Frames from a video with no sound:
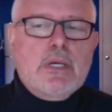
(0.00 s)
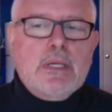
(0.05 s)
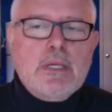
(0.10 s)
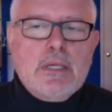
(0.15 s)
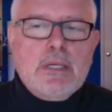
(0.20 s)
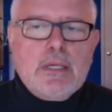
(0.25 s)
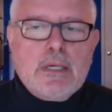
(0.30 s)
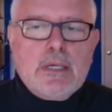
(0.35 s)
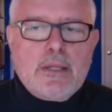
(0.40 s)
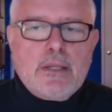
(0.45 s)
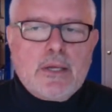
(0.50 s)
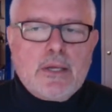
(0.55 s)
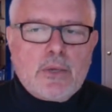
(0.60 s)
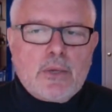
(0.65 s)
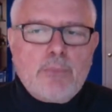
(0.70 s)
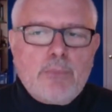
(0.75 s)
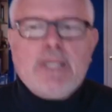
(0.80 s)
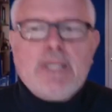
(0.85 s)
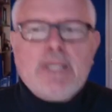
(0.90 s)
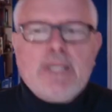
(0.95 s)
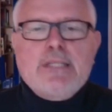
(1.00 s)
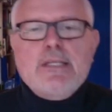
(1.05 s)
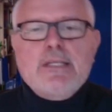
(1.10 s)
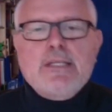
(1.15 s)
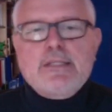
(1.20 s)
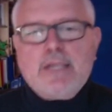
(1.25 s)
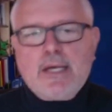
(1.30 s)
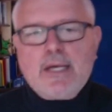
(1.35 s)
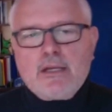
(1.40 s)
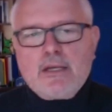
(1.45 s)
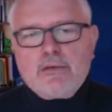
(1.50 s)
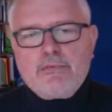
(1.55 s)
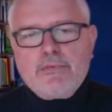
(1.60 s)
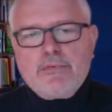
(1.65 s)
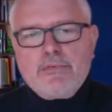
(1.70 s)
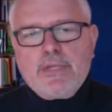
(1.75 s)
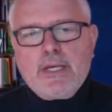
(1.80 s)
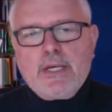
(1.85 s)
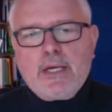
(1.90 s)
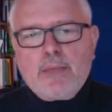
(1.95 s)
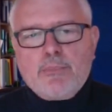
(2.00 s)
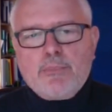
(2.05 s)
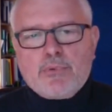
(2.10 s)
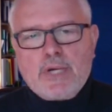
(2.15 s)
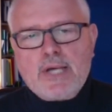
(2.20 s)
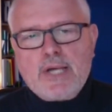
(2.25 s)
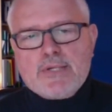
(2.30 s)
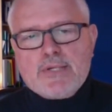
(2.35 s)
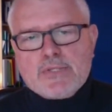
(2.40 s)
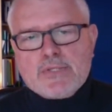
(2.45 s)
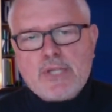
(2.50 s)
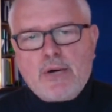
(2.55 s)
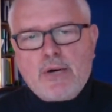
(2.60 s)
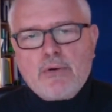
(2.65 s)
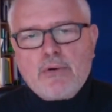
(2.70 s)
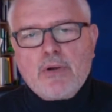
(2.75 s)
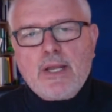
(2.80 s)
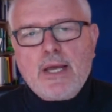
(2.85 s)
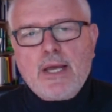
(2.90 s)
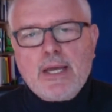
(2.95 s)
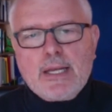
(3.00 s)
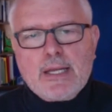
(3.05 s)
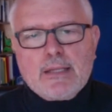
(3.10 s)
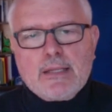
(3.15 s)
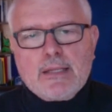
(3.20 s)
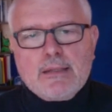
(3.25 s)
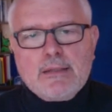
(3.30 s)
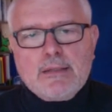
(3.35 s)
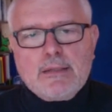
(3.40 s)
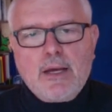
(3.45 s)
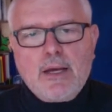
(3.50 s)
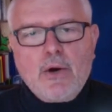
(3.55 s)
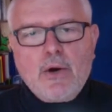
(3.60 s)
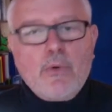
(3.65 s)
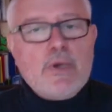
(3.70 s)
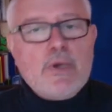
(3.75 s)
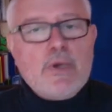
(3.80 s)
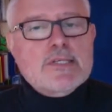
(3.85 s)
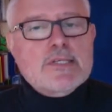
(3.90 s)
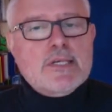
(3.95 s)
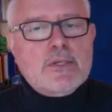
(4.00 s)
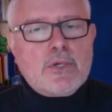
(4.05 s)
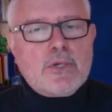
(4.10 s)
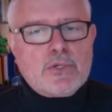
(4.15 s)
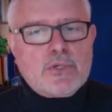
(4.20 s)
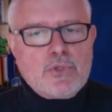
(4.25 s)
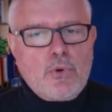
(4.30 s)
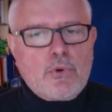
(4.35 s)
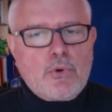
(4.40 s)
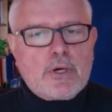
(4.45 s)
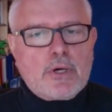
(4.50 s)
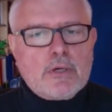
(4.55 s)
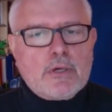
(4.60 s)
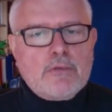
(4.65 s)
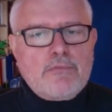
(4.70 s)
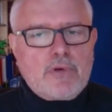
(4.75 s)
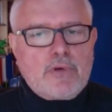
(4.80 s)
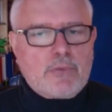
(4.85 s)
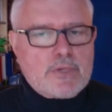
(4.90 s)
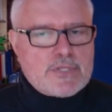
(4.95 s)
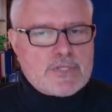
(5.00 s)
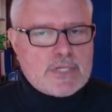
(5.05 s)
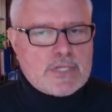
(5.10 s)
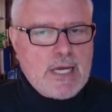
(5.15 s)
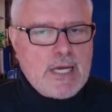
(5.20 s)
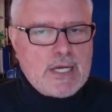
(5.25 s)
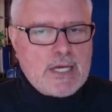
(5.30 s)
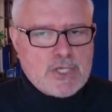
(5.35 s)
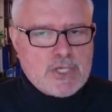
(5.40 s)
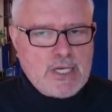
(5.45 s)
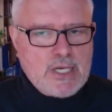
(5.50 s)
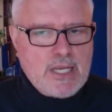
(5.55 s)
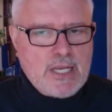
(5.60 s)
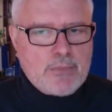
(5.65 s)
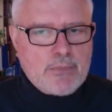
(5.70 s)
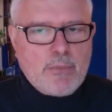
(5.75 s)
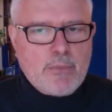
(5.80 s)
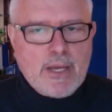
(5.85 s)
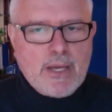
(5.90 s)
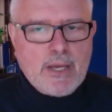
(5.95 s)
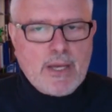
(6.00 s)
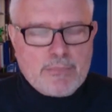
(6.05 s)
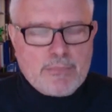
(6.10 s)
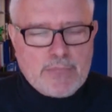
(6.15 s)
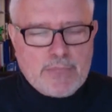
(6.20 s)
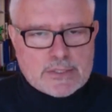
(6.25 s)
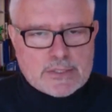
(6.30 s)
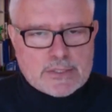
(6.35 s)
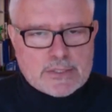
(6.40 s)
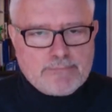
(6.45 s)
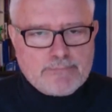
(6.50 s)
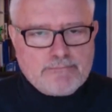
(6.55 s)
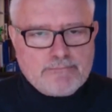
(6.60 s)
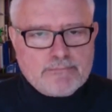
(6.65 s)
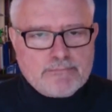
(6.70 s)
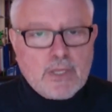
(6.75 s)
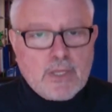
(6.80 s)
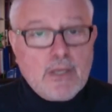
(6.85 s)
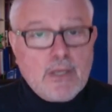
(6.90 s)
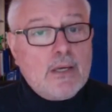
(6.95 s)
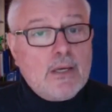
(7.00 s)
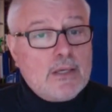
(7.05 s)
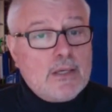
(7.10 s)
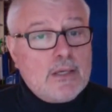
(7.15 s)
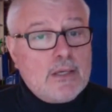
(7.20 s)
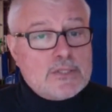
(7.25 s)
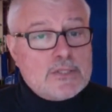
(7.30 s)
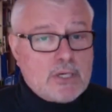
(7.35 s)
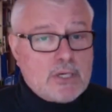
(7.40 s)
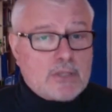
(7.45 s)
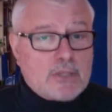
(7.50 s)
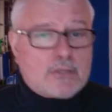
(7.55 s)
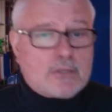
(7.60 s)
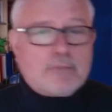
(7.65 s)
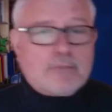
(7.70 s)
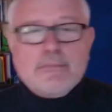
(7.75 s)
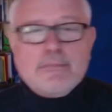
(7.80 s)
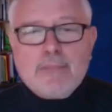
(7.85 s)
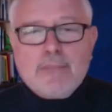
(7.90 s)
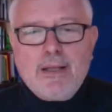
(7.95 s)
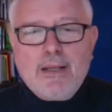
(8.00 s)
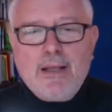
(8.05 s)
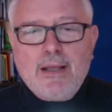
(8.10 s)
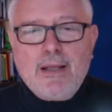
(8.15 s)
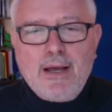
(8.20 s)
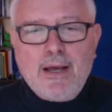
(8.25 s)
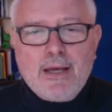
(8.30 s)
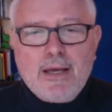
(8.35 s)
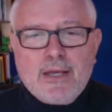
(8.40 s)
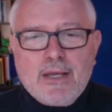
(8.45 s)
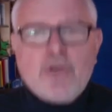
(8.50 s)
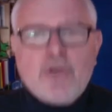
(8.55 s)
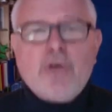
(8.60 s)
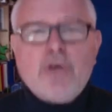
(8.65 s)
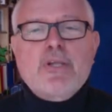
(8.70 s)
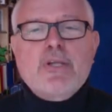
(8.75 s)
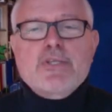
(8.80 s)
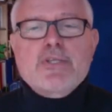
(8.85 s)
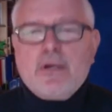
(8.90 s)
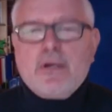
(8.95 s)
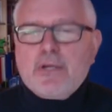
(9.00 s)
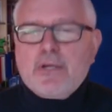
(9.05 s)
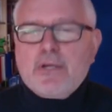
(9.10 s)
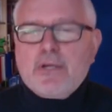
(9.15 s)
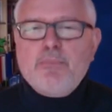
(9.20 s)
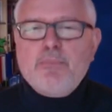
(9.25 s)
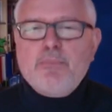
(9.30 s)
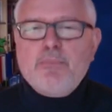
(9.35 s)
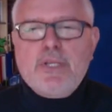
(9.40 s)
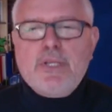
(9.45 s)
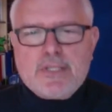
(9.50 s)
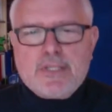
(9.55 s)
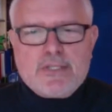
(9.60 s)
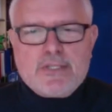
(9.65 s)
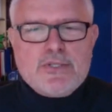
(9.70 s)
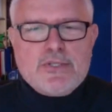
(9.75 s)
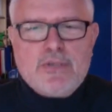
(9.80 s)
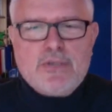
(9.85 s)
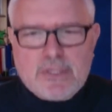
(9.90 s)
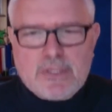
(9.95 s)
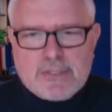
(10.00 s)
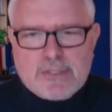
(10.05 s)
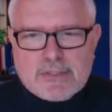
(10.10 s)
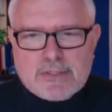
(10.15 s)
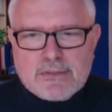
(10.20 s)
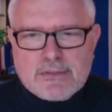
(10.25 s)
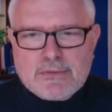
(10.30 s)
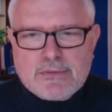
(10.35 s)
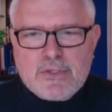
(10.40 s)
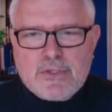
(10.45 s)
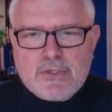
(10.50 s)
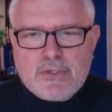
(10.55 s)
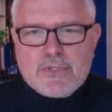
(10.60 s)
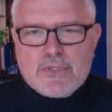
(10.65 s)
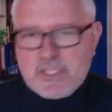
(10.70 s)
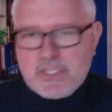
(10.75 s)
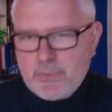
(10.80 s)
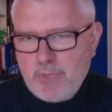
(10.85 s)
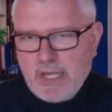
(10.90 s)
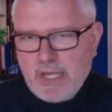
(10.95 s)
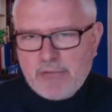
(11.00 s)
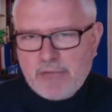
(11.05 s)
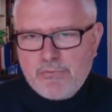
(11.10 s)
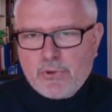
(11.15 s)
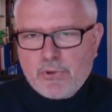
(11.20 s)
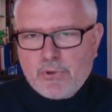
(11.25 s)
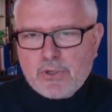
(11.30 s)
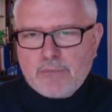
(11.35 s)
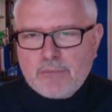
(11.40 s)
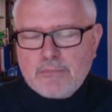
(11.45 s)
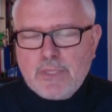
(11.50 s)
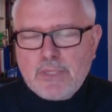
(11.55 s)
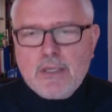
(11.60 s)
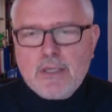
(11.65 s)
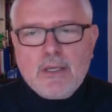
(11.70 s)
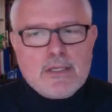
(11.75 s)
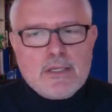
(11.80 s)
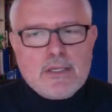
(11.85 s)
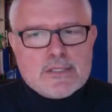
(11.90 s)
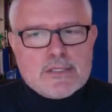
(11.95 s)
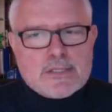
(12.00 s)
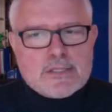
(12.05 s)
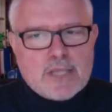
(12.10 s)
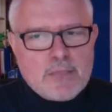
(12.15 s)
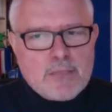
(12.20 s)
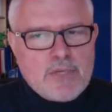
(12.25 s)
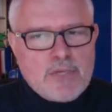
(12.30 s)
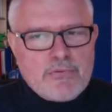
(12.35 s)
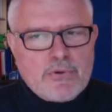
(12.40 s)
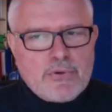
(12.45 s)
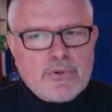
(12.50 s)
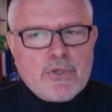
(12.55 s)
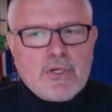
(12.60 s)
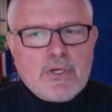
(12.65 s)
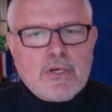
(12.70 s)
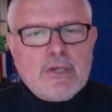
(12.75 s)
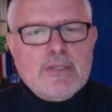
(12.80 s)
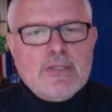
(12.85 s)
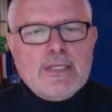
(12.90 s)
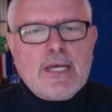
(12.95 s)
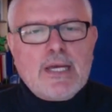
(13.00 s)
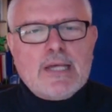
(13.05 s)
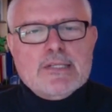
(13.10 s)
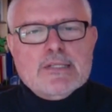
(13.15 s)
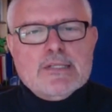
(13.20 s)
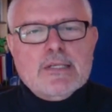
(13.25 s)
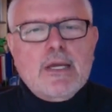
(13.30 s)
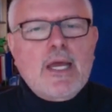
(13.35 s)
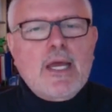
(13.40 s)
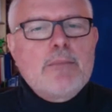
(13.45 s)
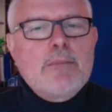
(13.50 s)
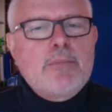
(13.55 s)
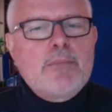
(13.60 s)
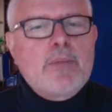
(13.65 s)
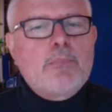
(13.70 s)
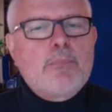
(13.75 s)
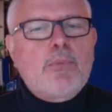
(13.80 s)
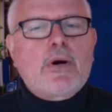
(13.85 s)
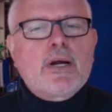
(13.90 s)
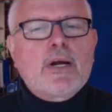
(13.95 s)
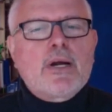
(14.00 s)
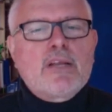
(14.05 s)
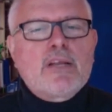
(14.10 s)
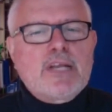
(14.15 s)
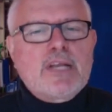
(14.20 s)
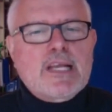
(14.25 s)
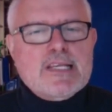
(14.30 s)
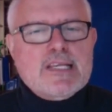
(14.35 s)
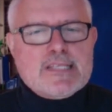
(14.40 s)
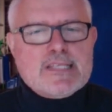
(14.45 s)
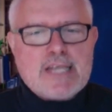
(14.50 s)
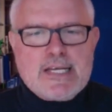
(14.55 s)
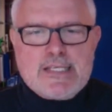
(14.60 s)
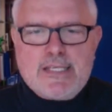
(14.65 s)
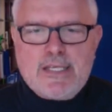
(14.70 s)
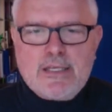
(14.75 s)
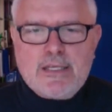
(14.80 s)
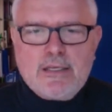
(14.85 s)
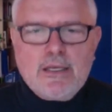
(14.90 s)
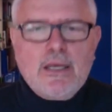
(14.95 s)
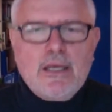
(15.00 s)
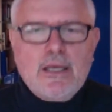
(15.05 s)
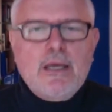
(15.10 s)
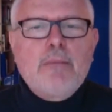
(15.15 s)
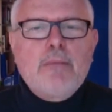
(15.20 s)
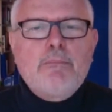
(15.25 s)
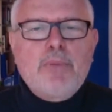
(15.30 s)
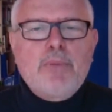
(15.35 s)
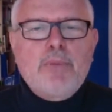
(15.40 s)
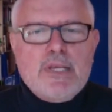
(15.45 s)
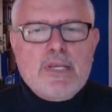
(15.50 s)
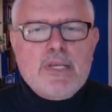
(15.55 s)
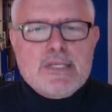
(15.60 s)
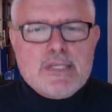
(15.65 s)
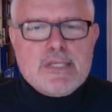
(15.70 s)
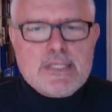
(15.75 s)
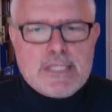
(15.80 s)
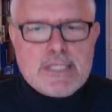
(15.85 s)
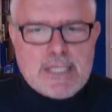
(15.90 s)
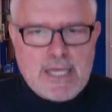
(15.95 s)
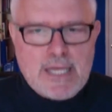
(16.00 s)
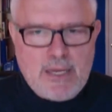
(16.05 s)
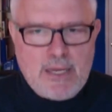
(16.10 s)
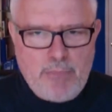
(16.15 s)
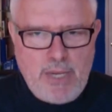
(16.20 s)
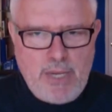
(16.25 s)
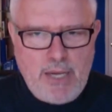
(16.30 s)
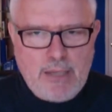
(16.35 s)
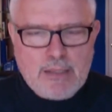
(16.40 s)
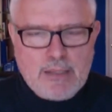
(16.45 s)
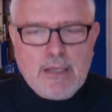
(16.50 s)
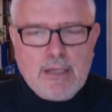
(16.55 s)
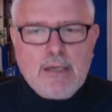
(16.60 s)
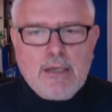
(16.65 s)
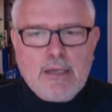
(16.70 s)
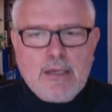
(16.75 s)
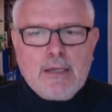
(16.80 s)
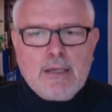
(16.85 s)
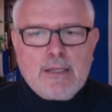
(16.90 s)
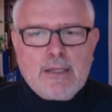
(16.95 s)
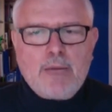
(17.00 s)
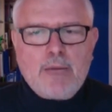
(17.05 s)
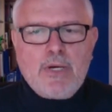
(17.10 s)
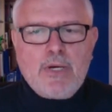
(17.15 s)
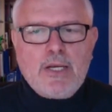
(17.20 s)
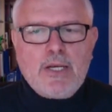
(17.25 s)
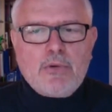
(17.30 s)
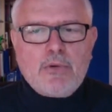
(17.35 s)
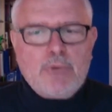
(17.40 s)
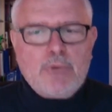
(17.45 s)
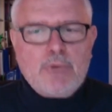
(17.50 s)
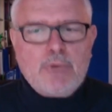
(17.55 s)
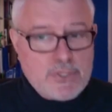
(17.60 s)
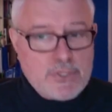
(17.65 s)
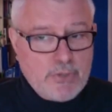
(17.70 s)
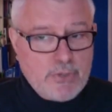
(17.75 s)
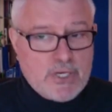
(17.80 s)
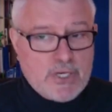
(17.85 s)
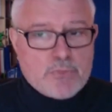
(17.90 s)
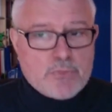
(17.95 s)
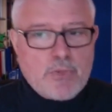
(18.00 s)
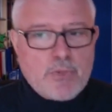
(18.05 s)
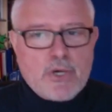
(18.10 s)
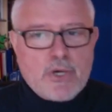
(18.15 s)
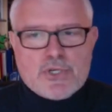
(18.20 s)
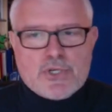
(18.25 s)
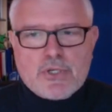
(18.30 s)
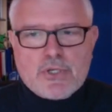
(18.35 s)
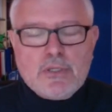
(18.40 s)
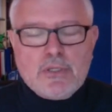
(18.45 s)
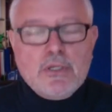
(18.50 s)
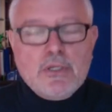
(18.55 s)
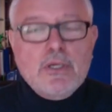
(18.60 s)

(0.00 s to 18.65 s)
The complete detail of the prizes are online at osa.org/enabled-by-optics. So I encourage all companies and students to use this platform, submit for the contest, and be part of an exciting publicity campaign that will increase your exposure, your